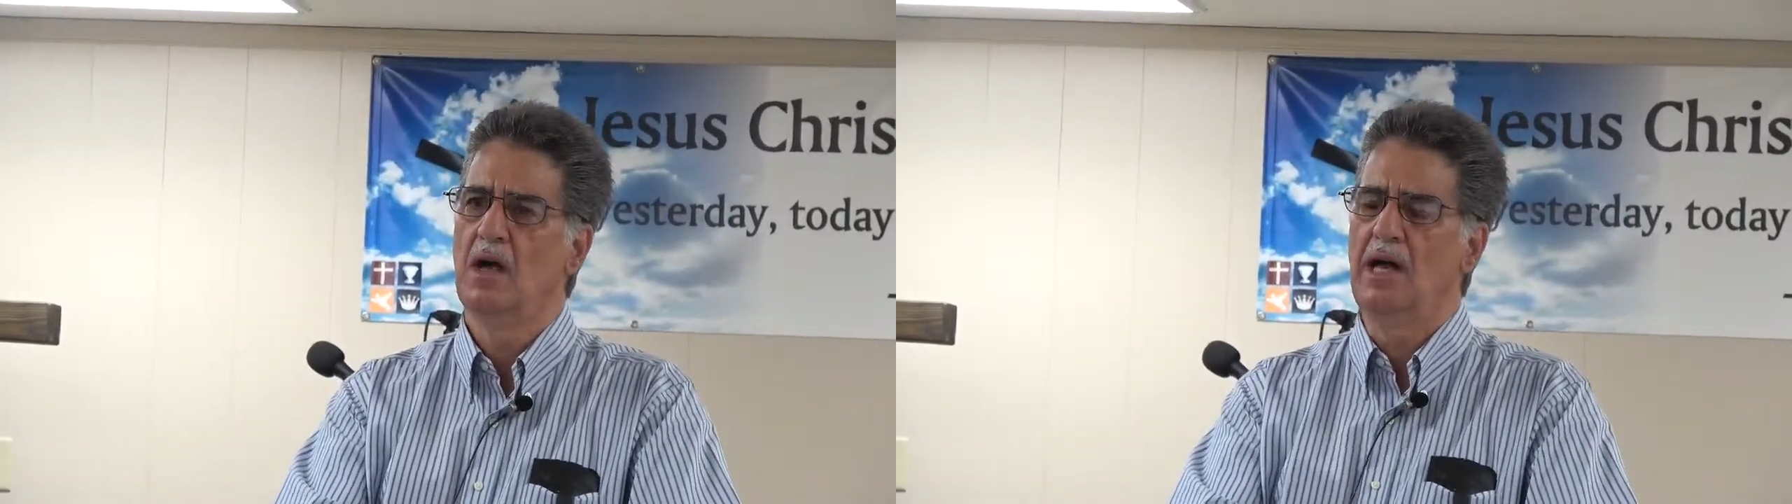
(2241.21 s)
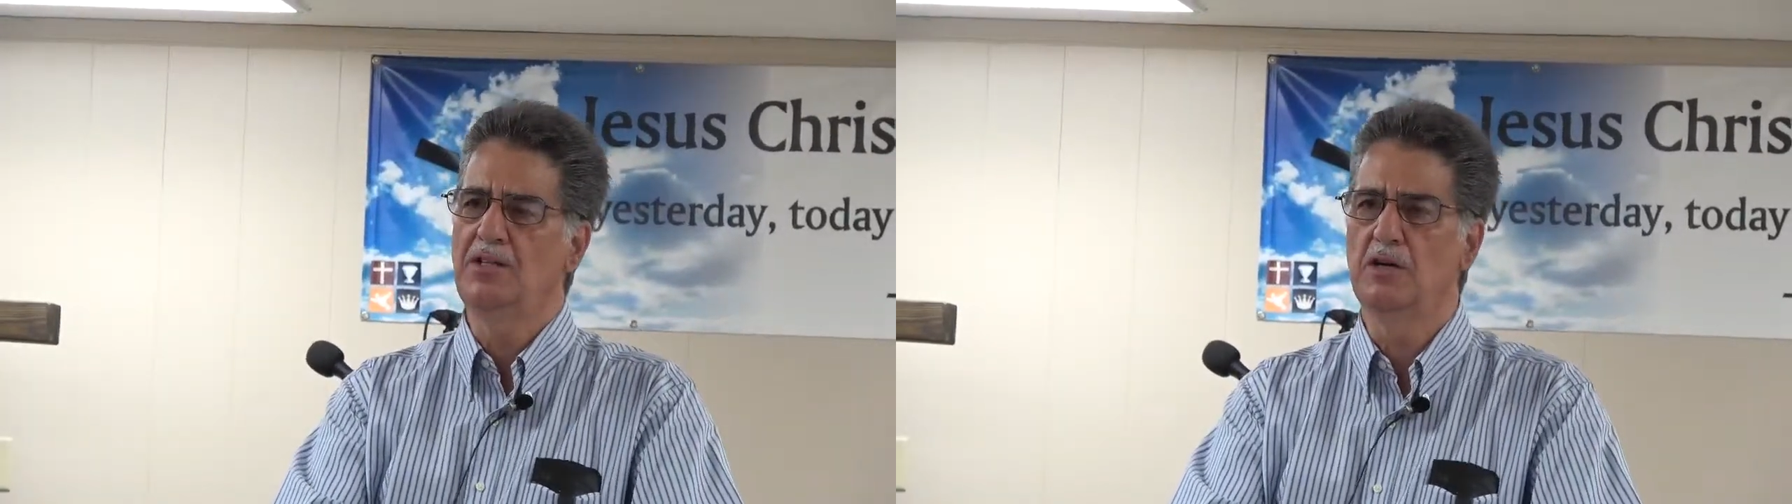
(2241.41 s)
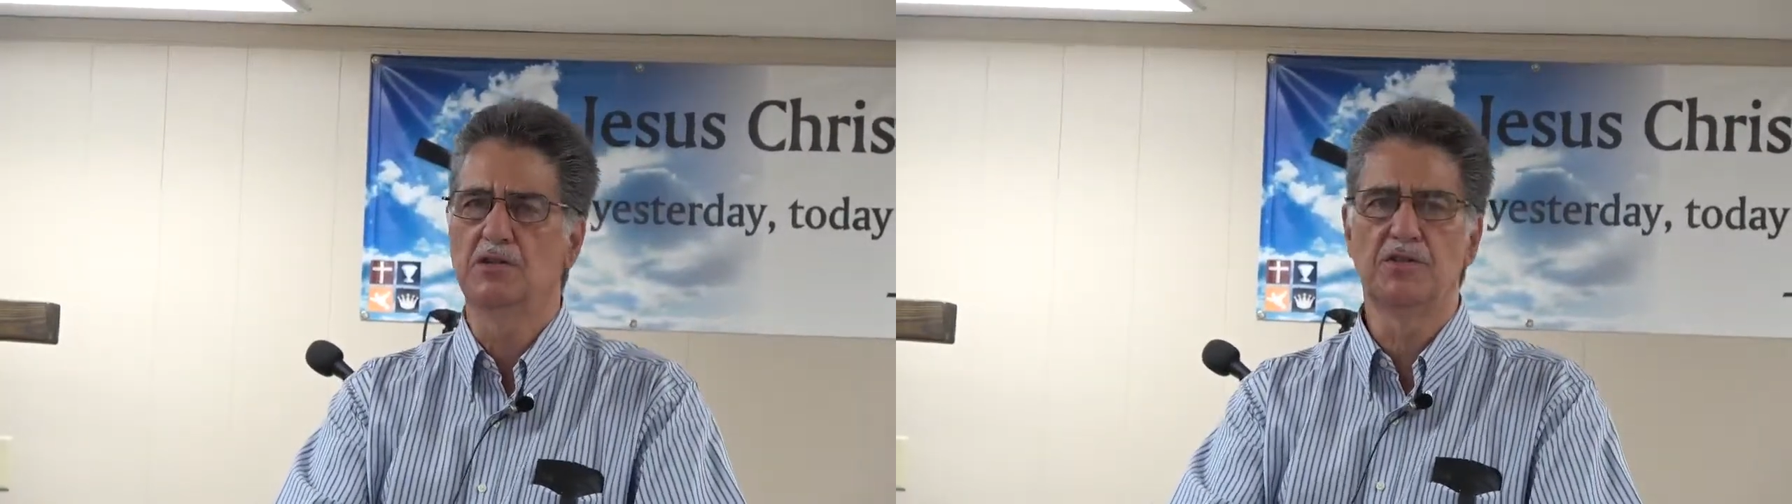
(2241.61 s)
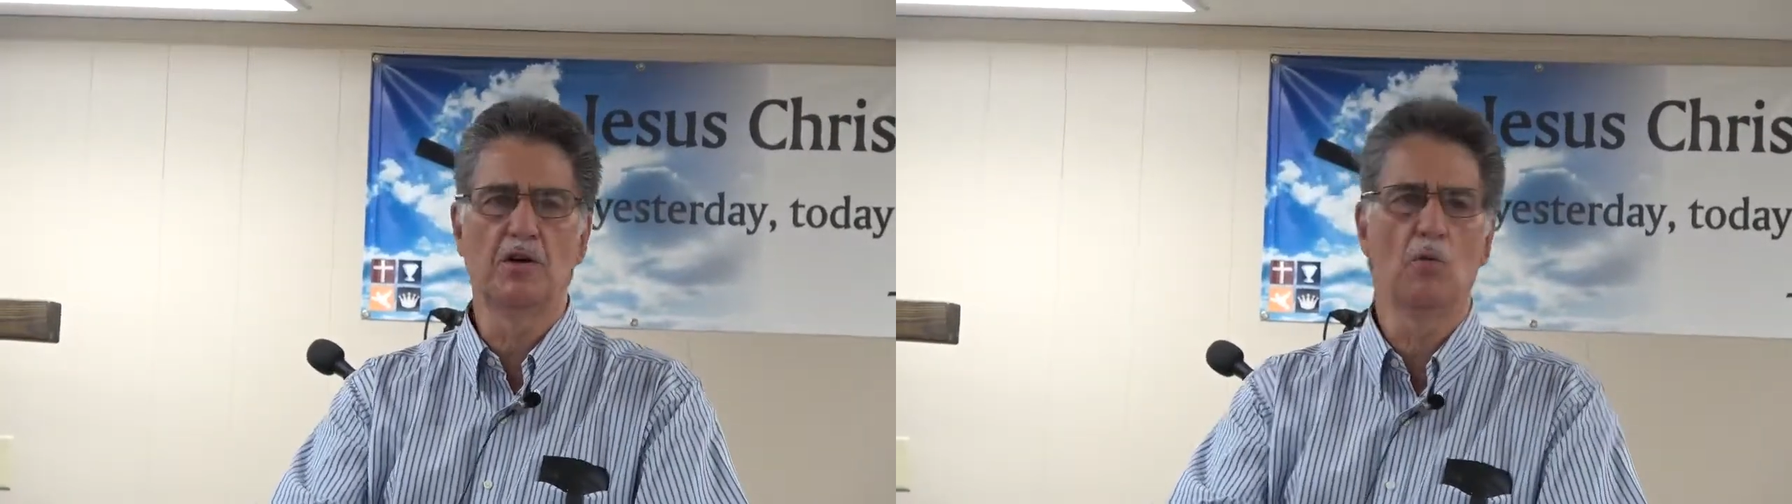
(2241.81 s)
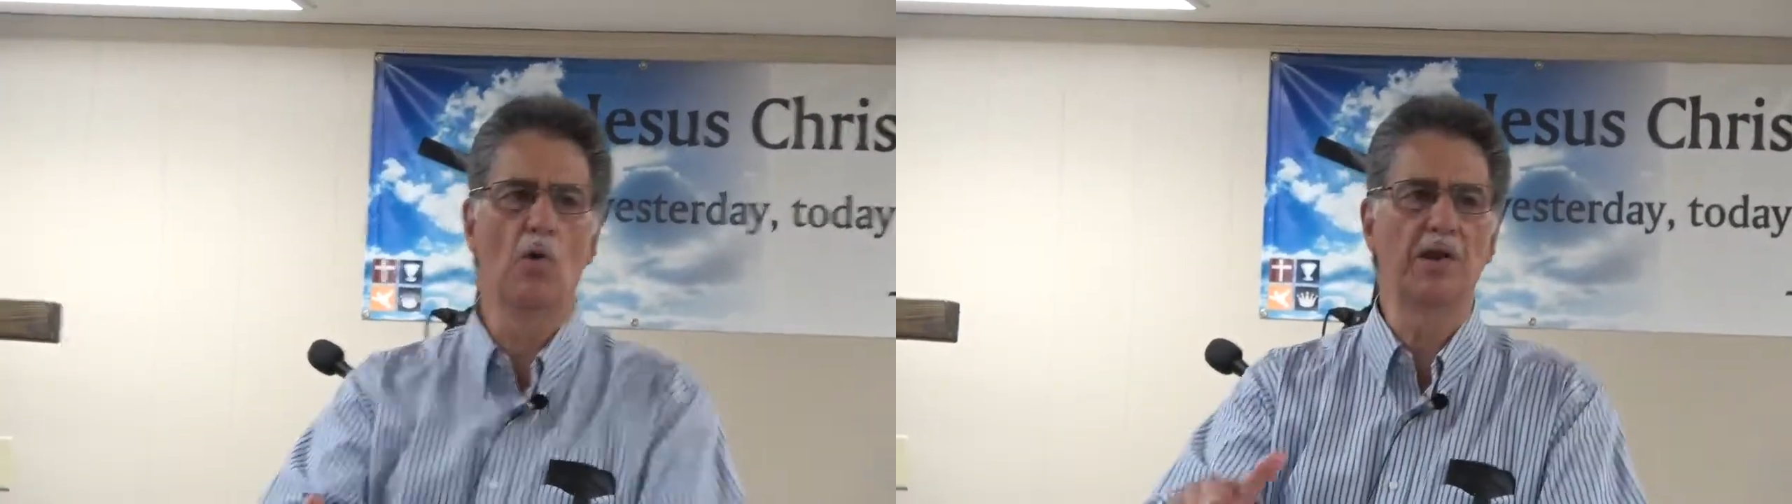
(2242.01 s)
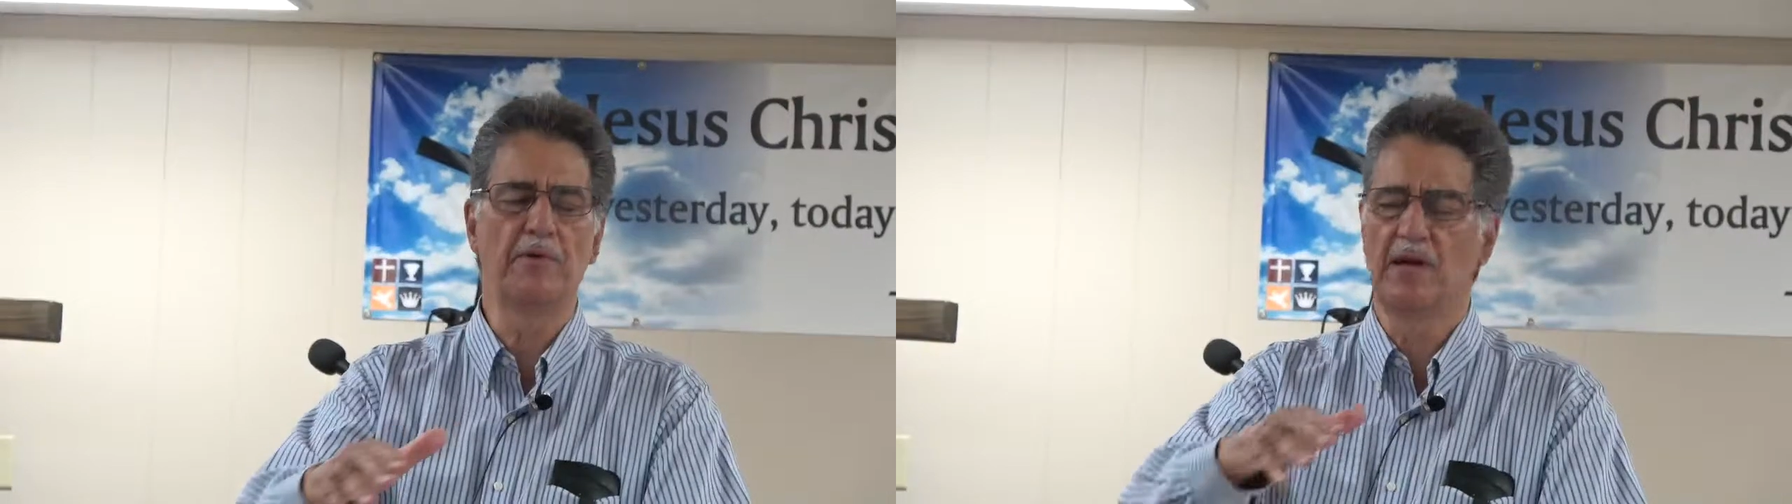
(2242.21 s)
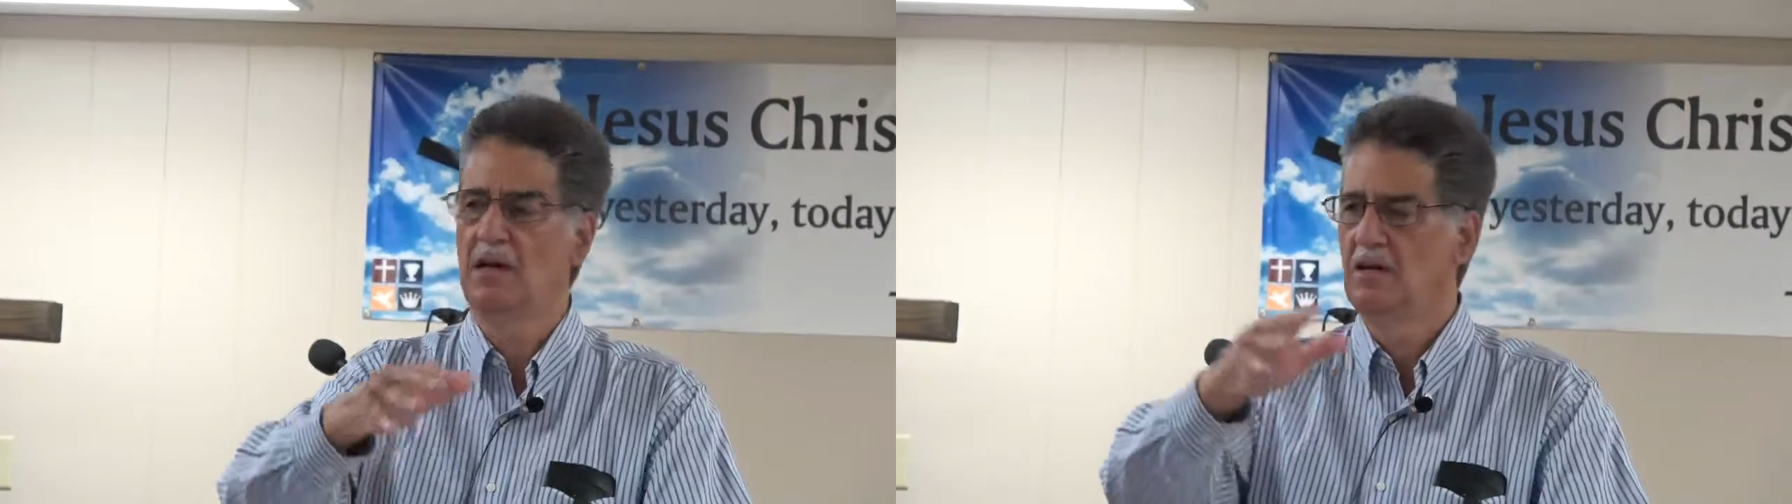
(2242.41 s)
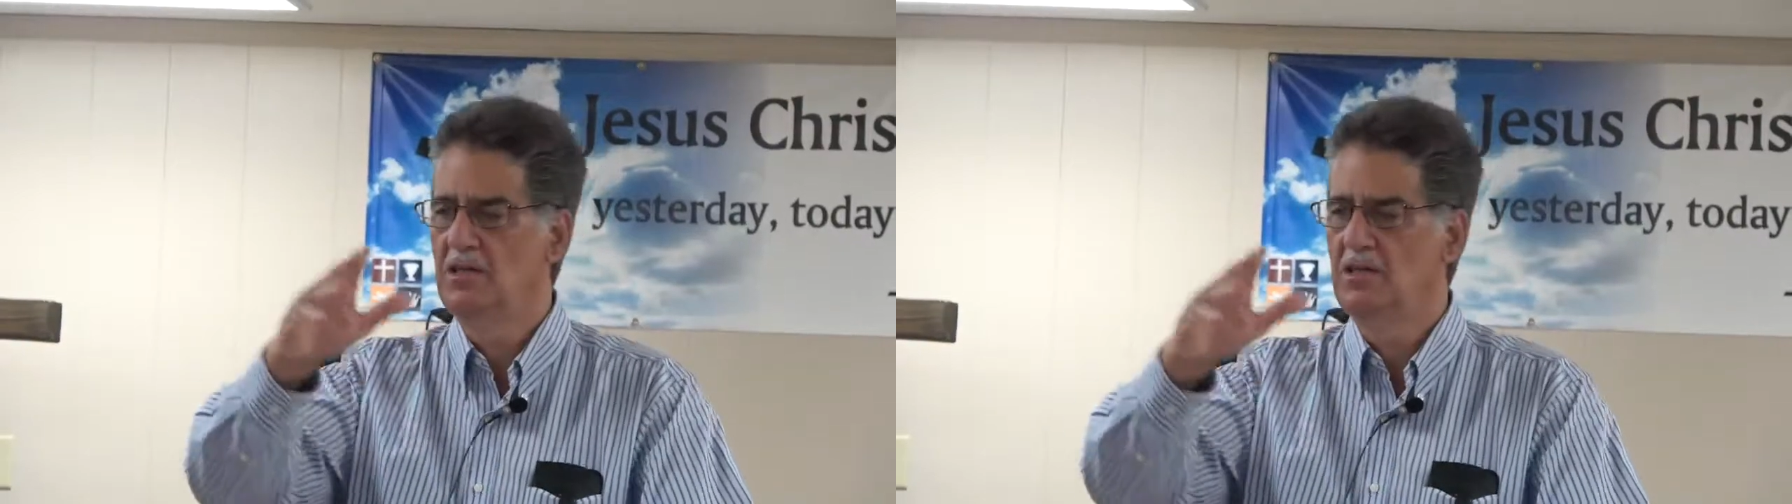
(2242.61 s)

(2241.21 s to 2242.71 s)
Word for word: And you're, you're wondering,